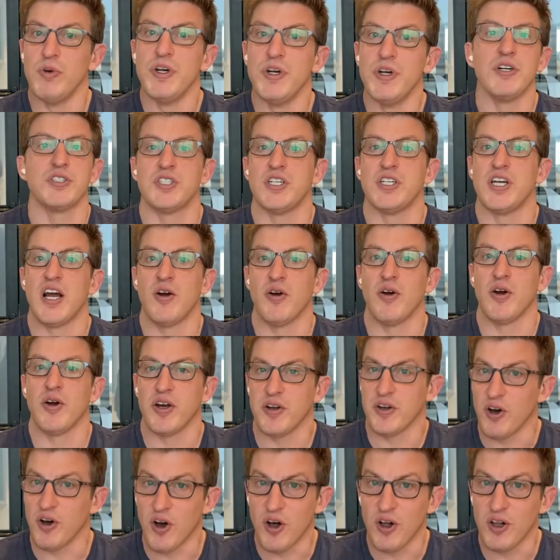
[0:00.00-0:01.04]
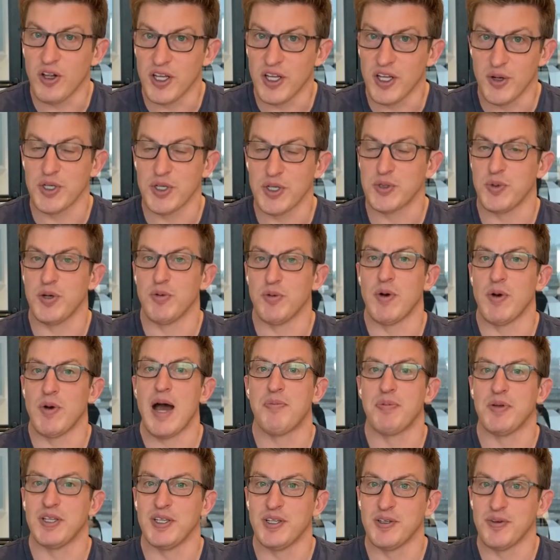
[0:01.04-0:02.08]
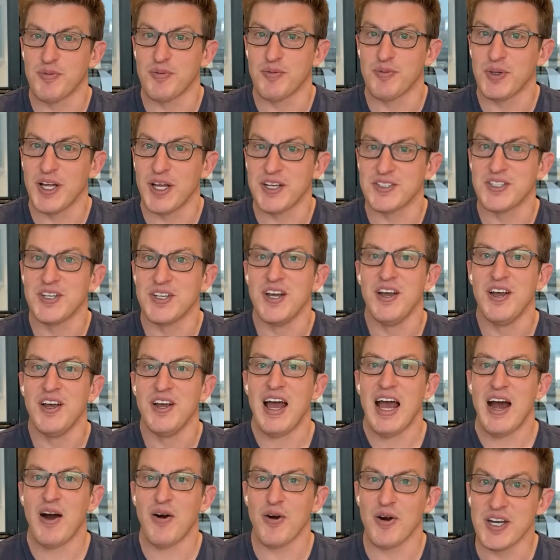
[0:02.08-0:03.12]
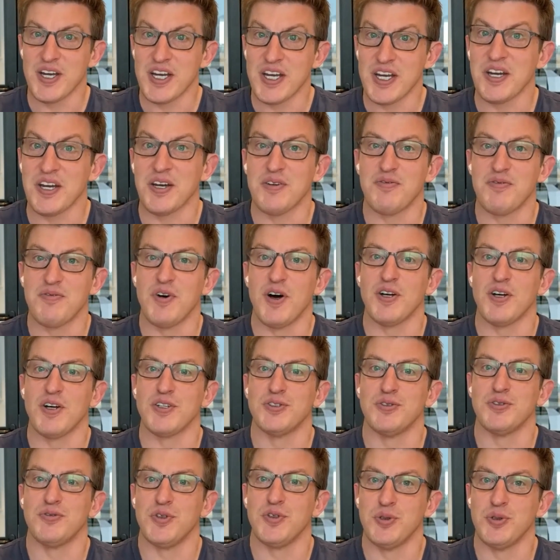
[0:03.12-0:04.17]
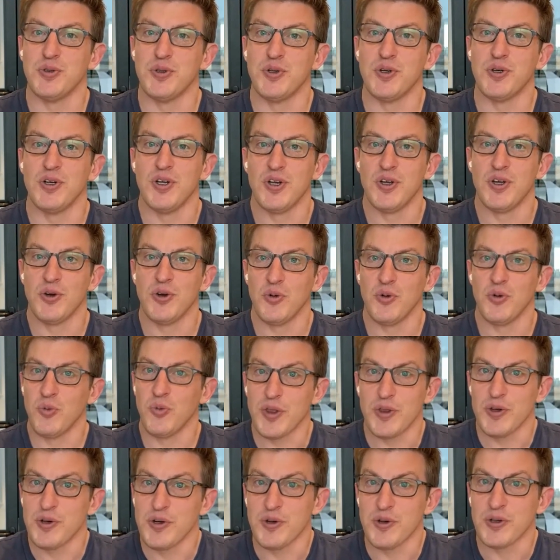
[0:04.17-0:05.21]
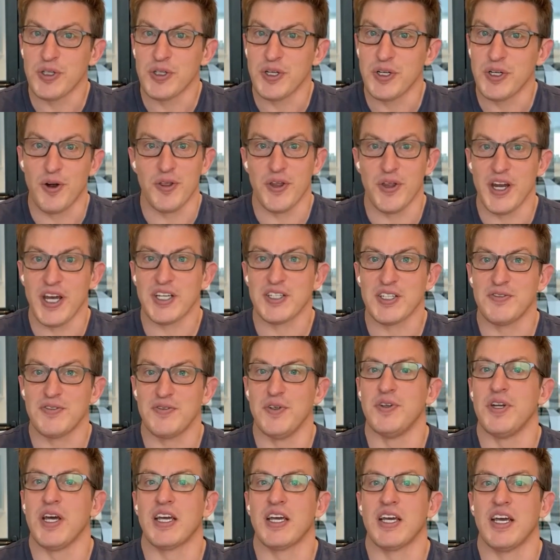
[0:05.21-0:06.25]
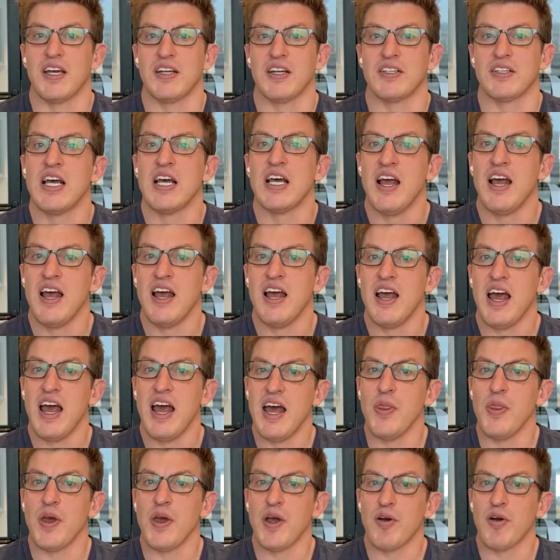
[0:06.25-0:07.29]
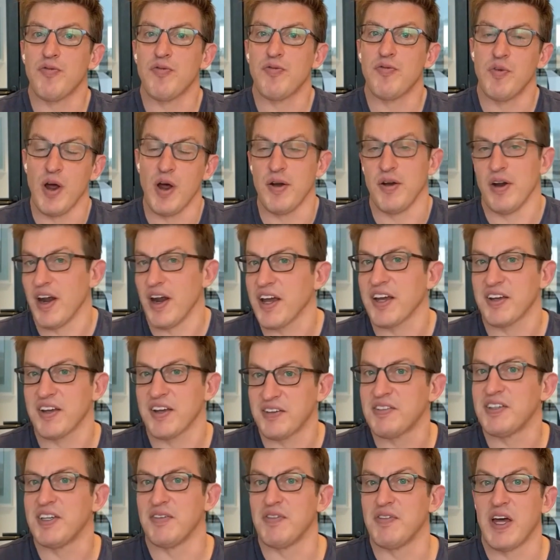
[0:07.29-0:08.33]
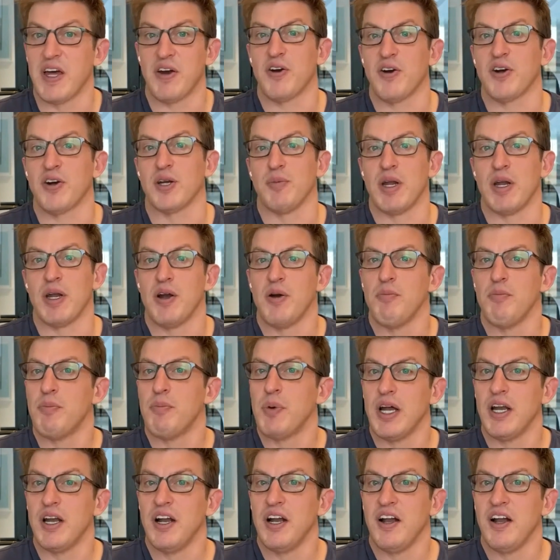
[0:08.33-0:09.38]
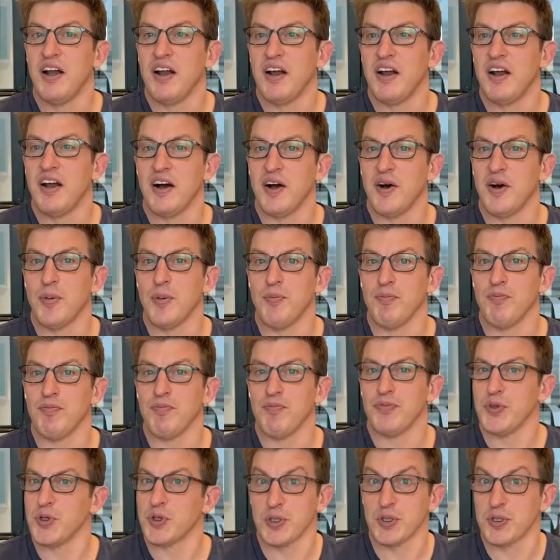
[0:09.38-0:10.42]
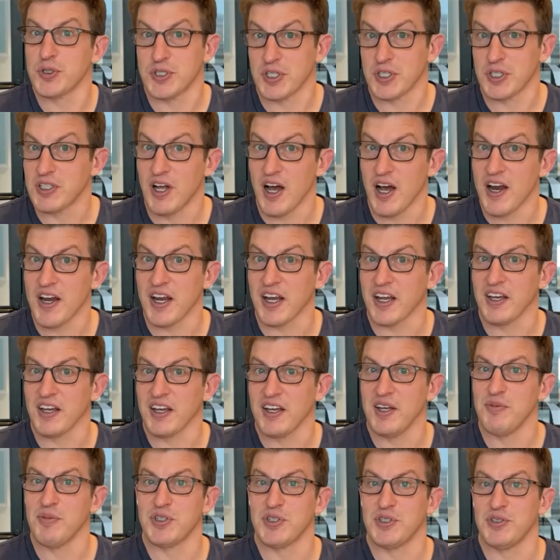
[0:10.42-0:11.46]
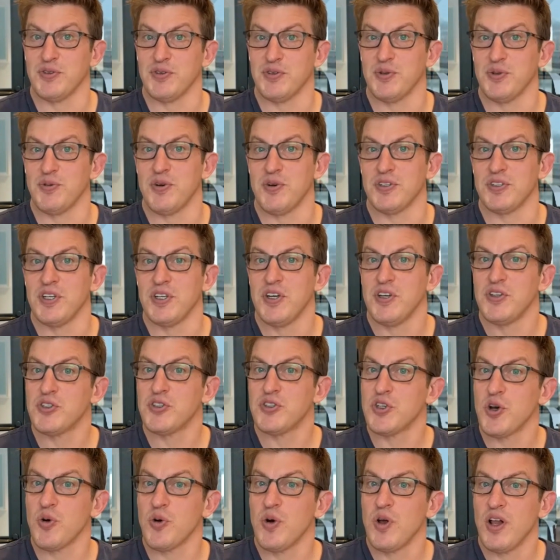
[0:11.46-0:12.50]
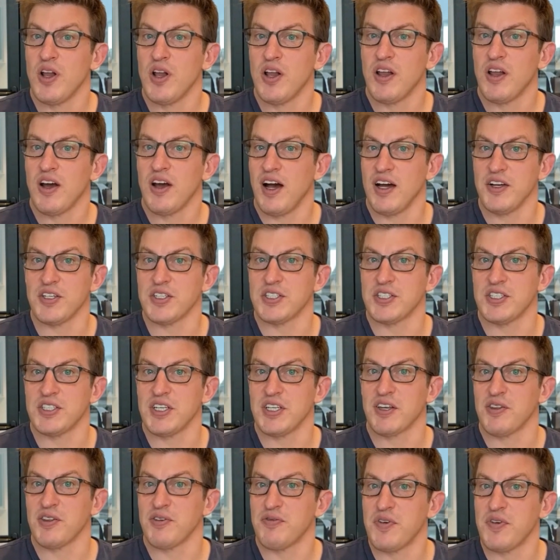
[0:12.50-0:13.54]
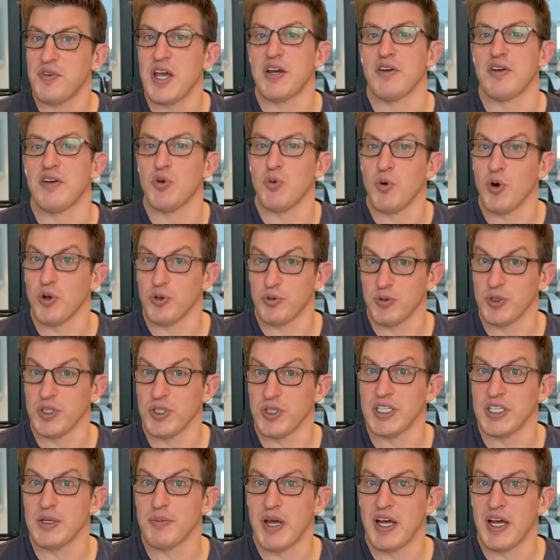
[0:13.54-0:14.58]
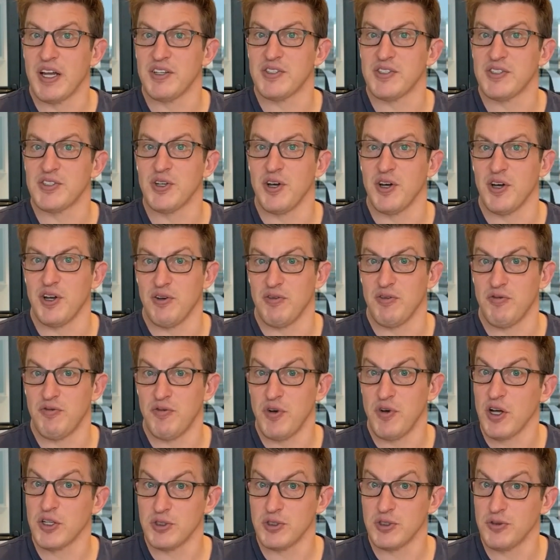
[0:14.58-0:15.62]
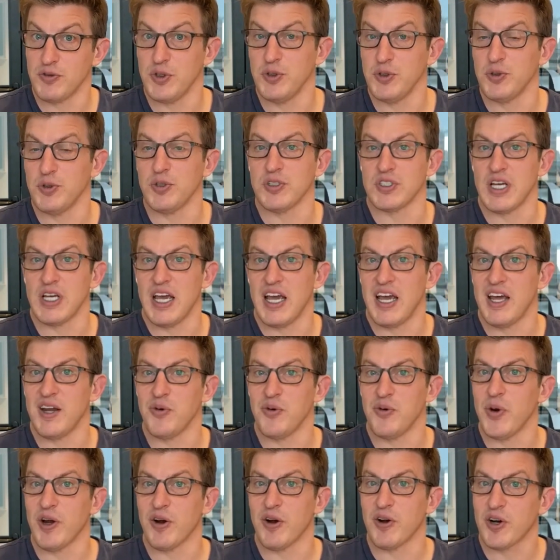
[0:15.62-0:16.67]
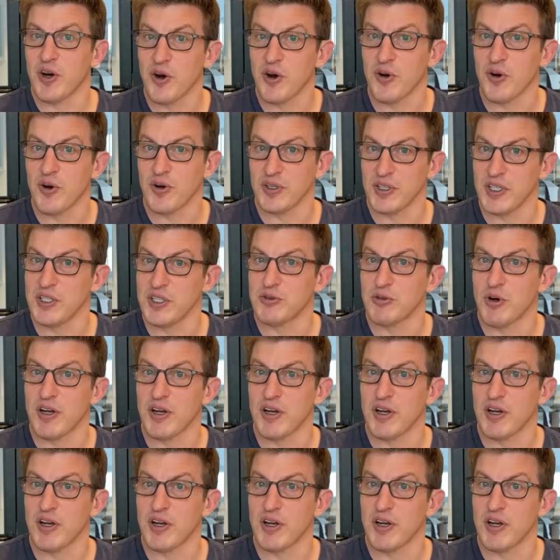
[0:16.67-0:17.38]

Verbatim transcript: real scenario at all in which we rapidly replace our needed fossil fuel with nuclear in the next few decades. And there, and I could give that argument, but um, nuclear is declining in much of the world. So I just think the fate of the world really depends on fossil fuels. And we are currently